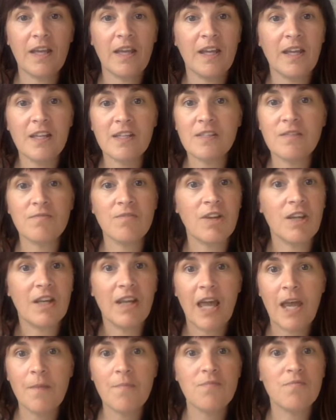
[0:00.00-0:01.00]
illiterate
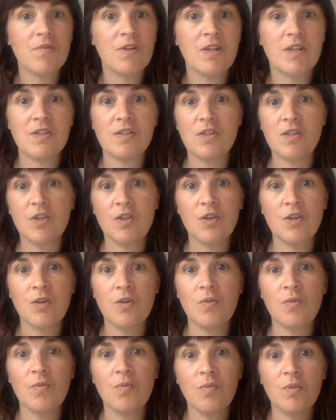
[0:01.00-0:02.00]
laborers
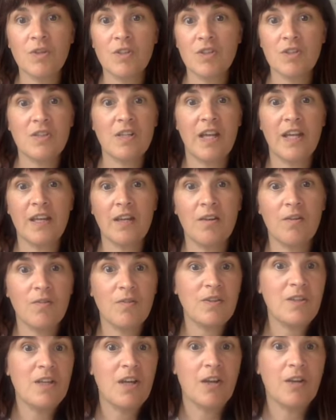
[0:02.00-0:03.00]
who were just like,
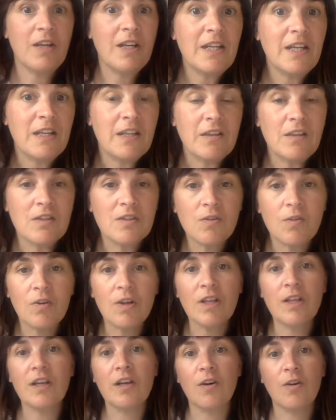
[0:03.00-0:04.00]
you know, cleaning the
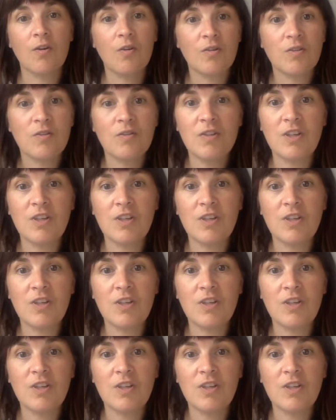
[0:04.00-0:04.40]
toilet or,